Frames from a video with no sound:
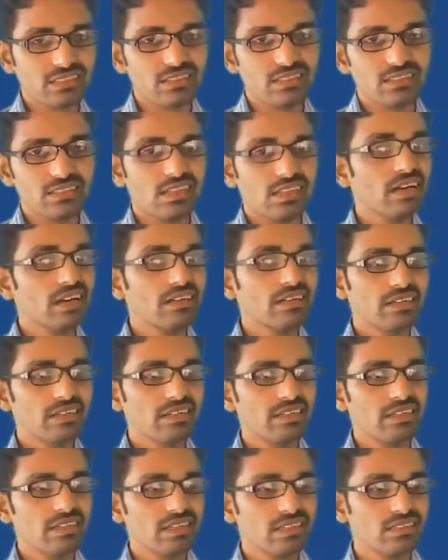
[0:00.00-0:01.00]
that
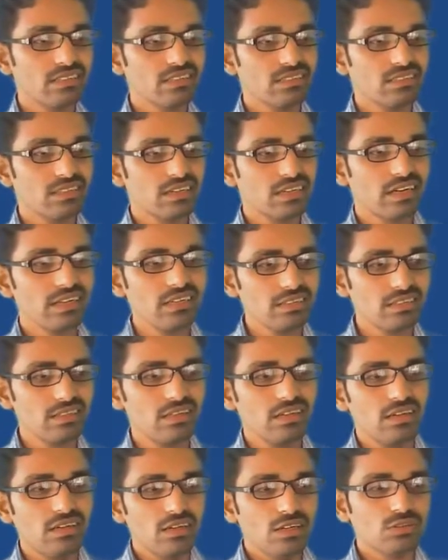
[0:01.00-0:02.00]
dx is there, right.
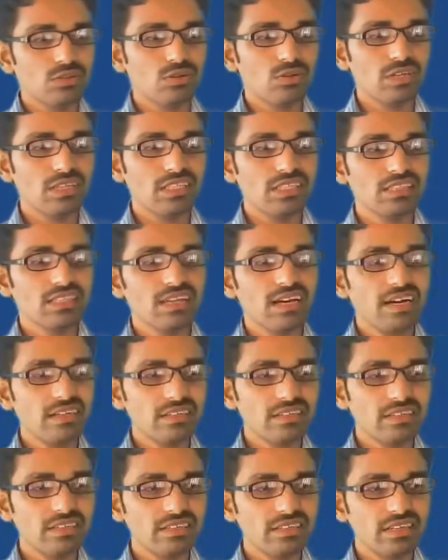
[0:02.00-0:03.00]
So in that
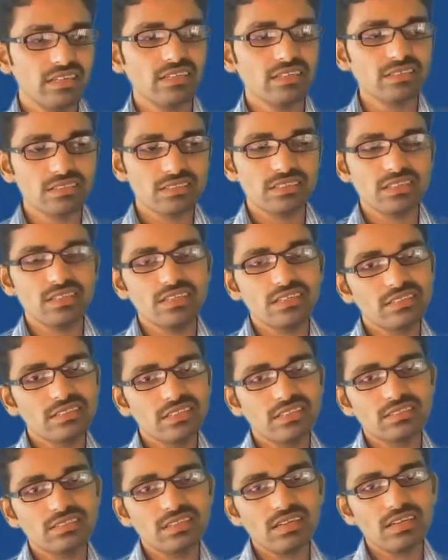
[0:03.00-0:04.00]
dx there
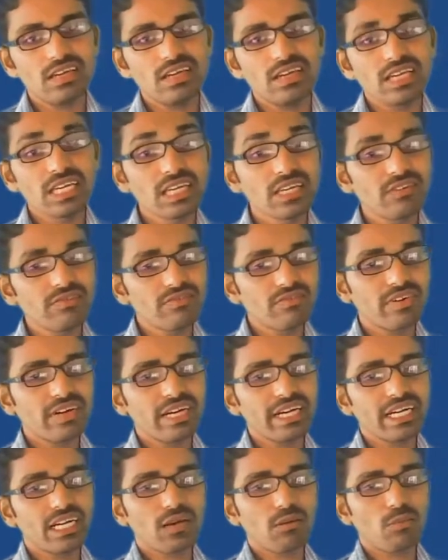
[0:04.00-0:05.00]
is a
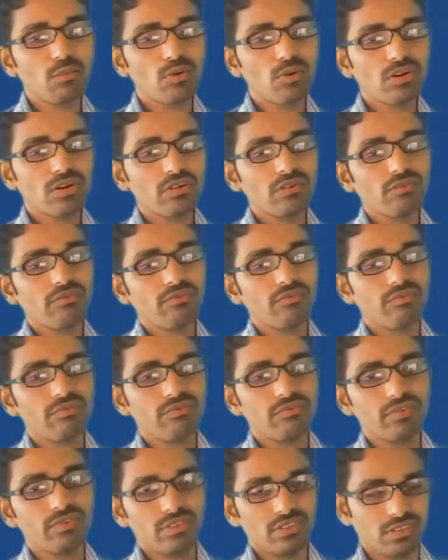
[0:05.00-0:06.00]
infinite amount of,
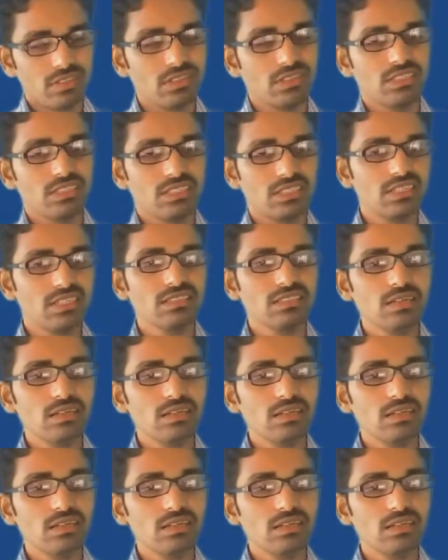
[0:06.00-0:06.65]
there is a